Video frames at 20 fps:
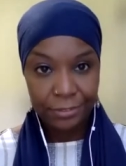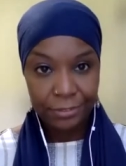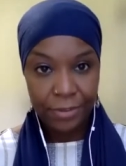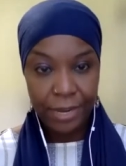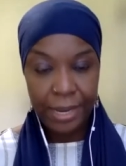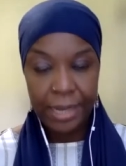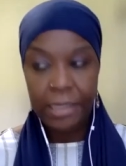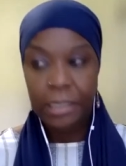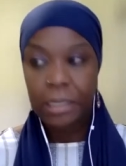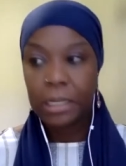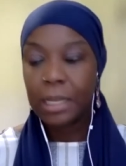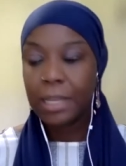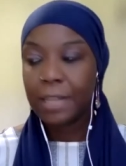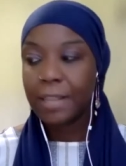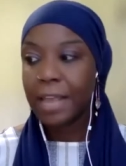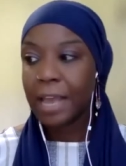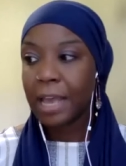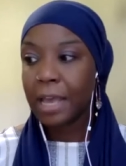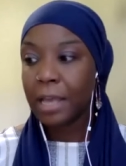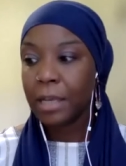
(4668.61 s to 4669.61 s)
right,
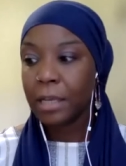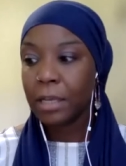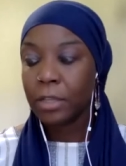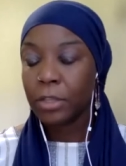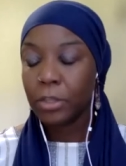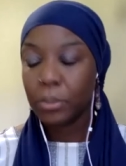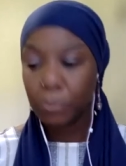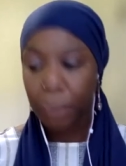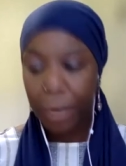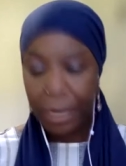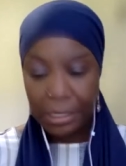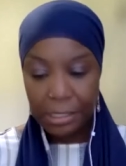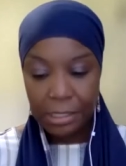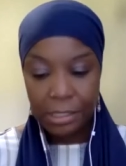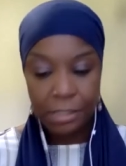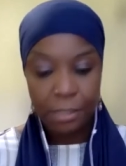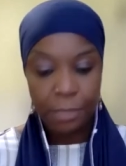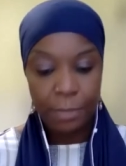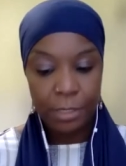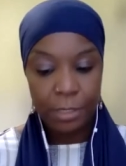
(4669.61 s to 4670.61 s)
that the
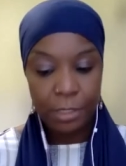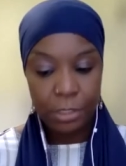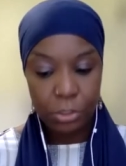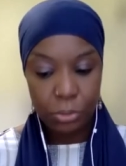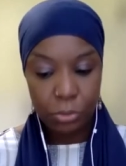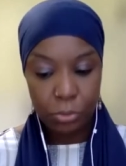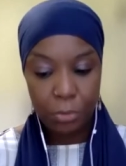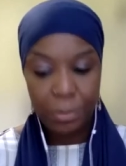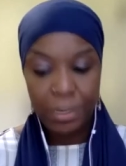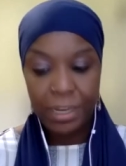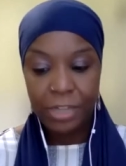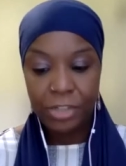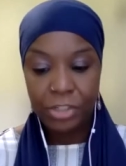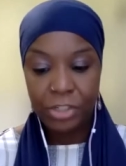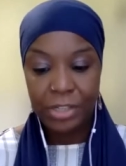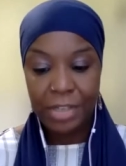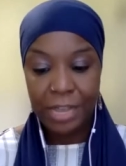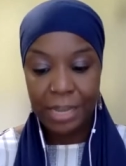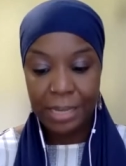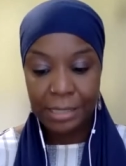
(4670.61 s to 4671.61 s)
racism and the
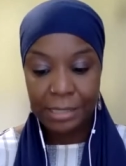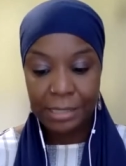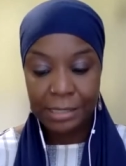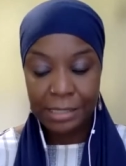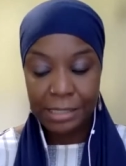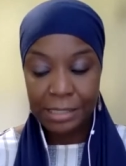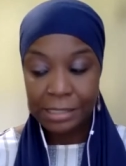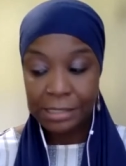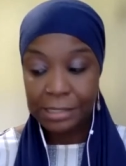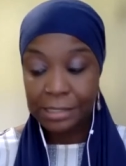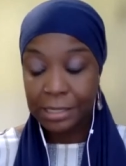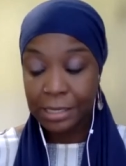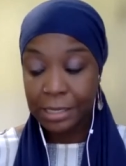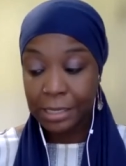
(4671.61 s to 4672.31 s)
discrimination that exists